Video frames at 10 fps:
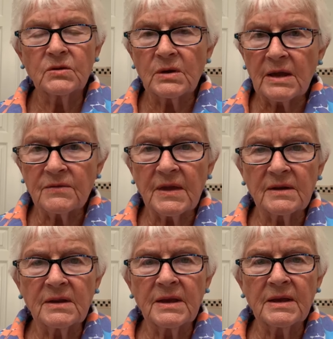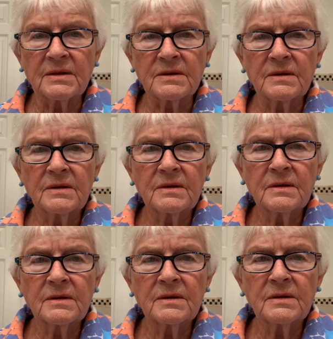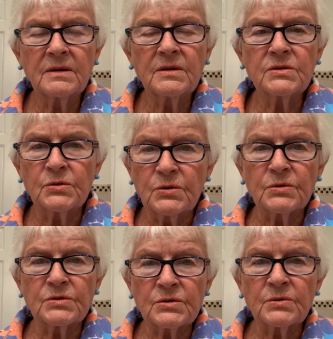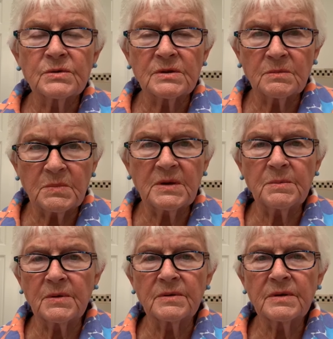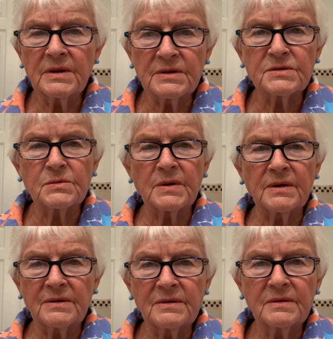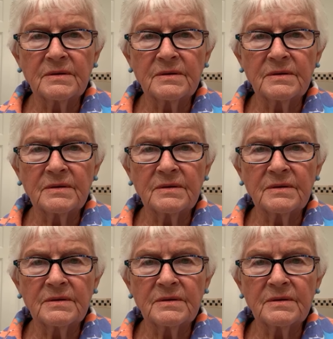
You gave that land to your chosen people, Israel,